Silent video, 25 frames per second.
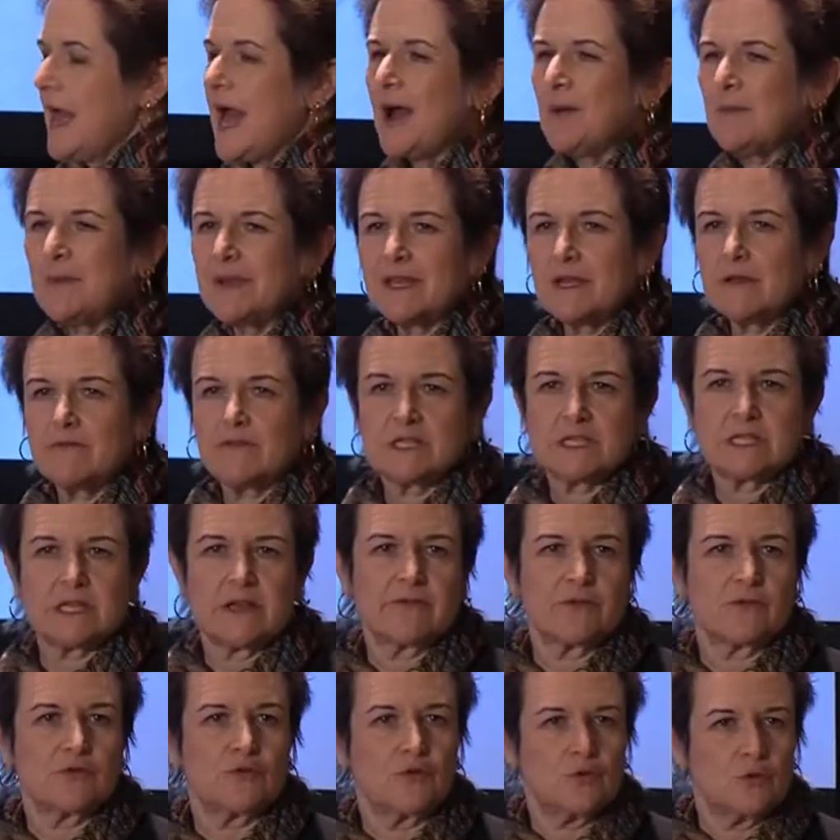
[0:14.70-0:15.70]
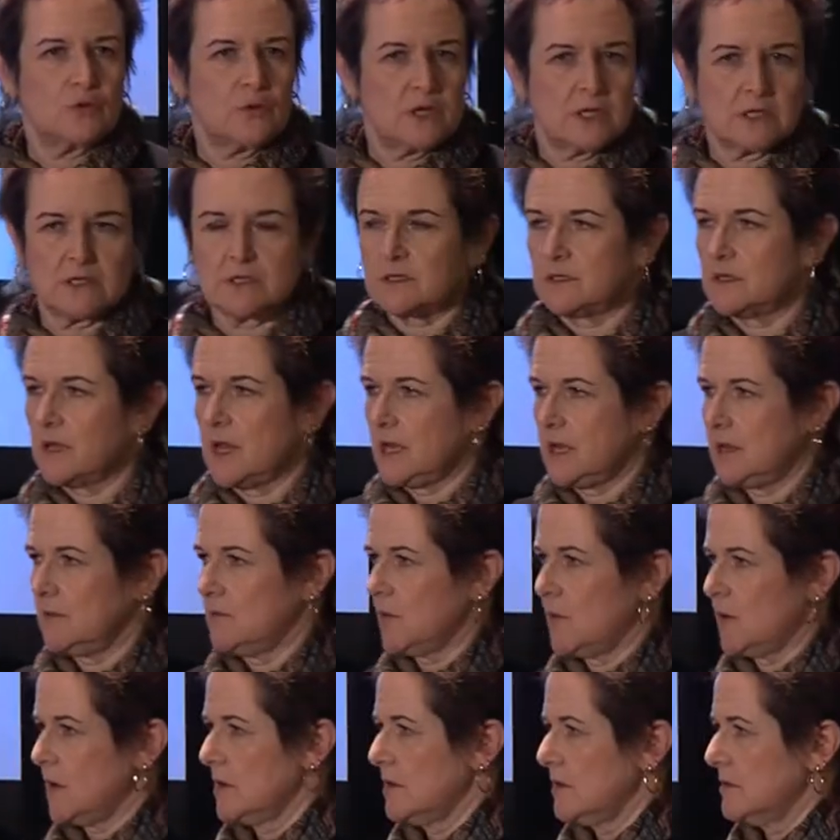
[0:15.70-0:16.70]
How many of us ever do this
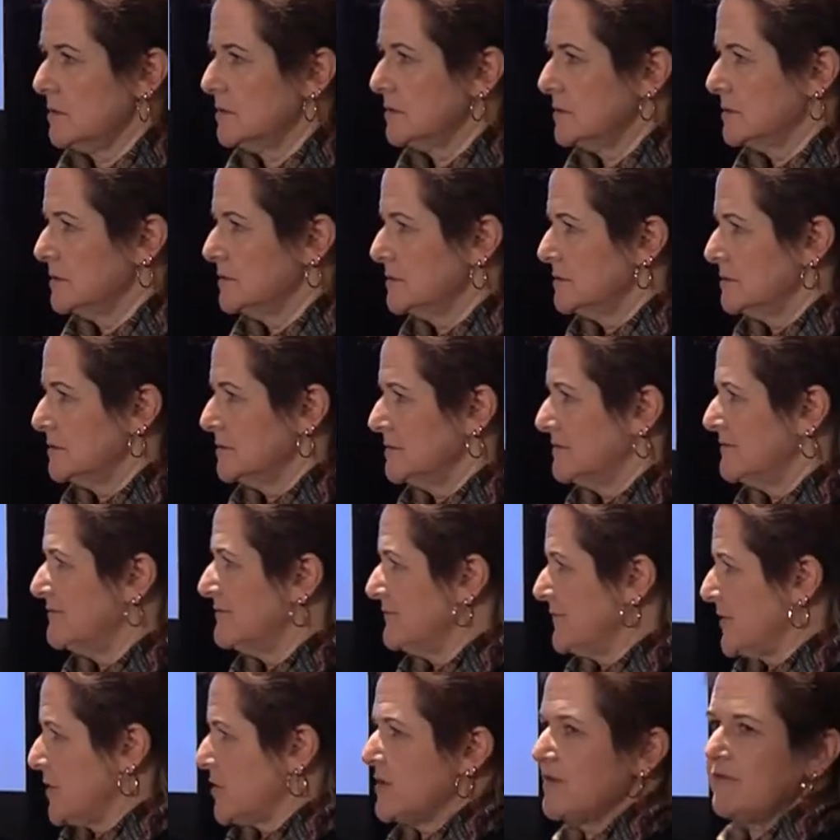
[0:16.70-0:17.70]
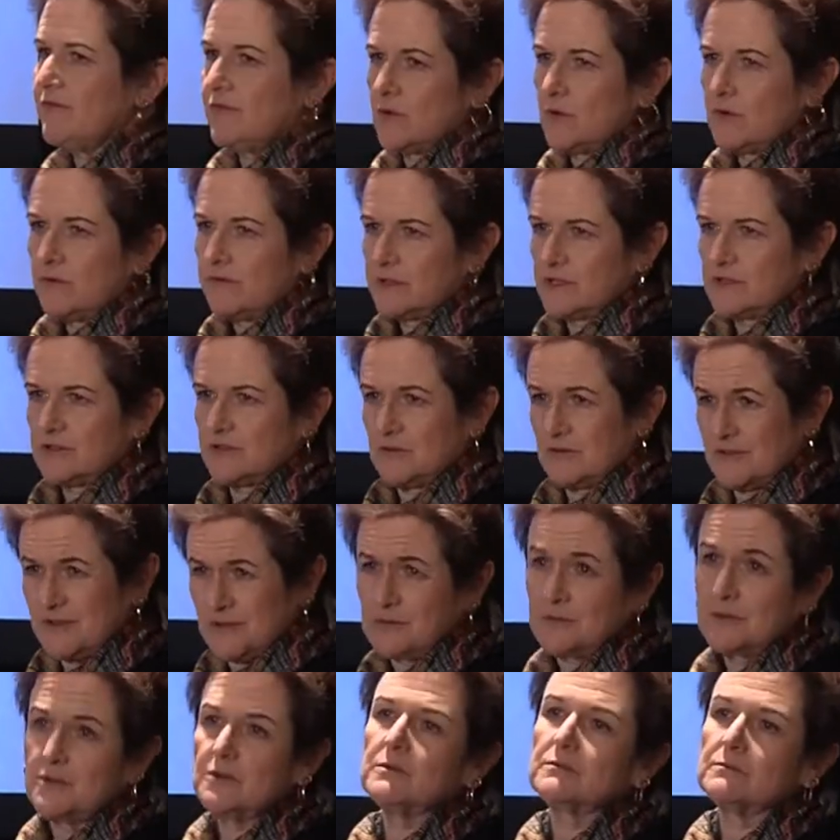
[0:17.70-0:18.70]
anymore? Very few of us do.
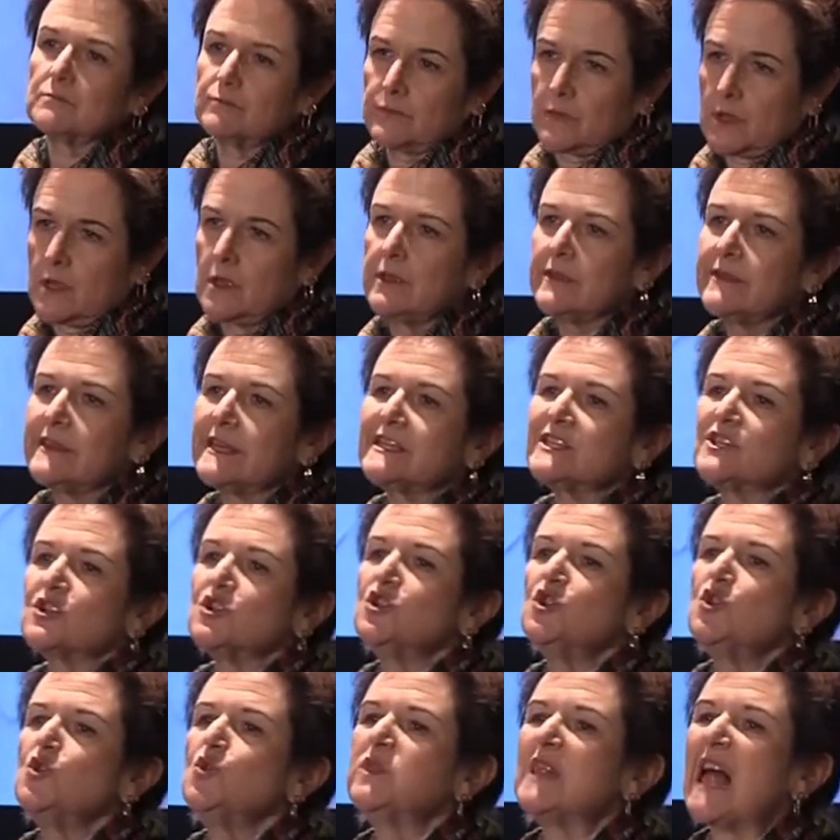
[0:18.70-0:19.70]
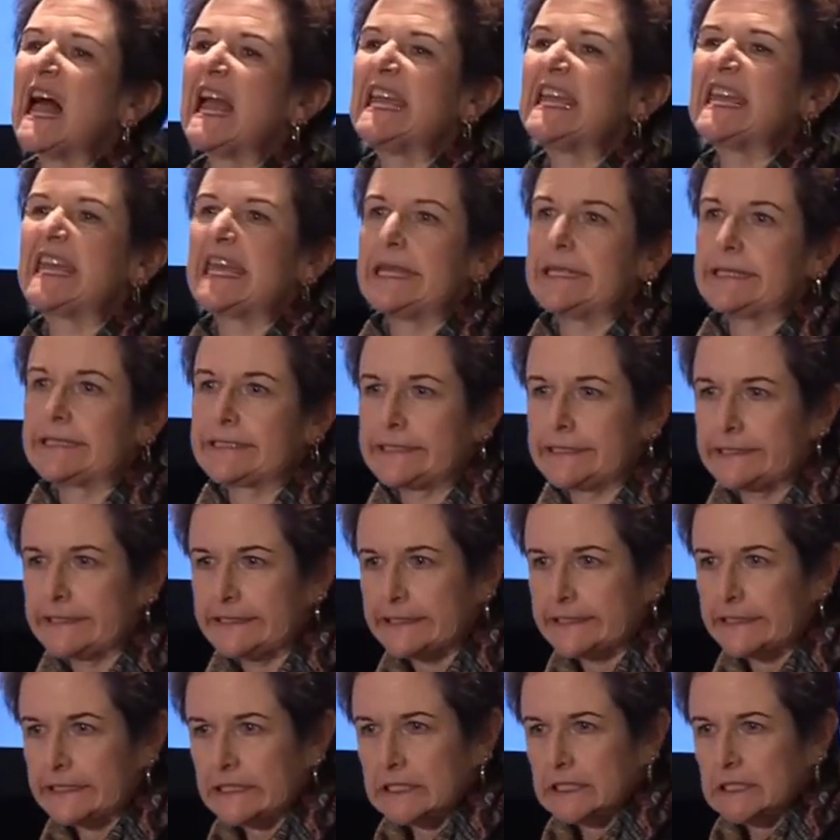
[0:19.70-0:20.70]
That's because you like it.
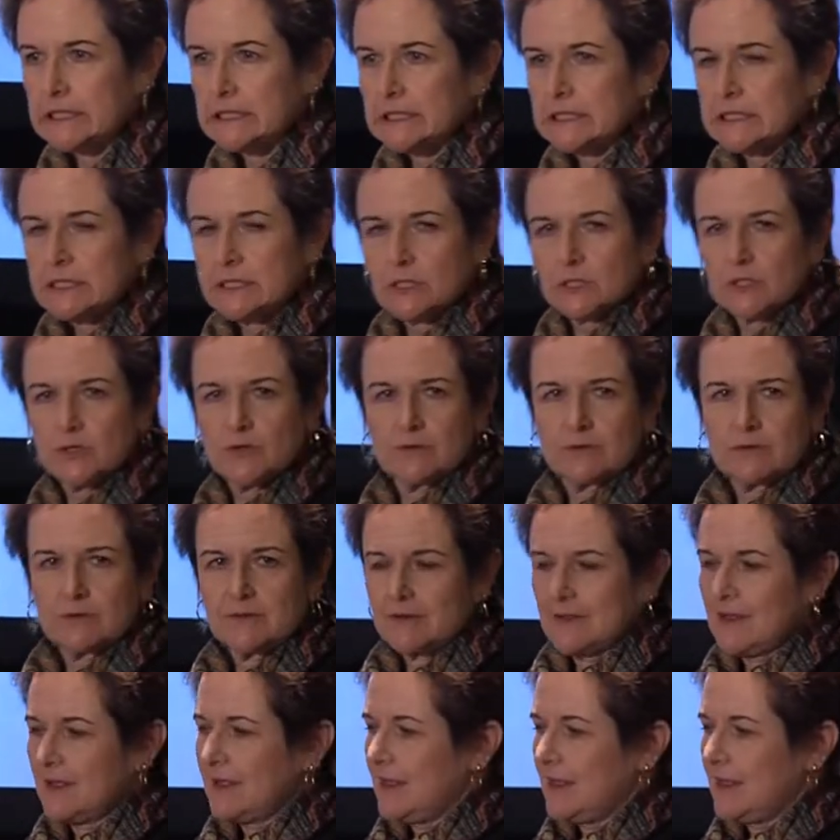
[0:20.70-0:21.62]
If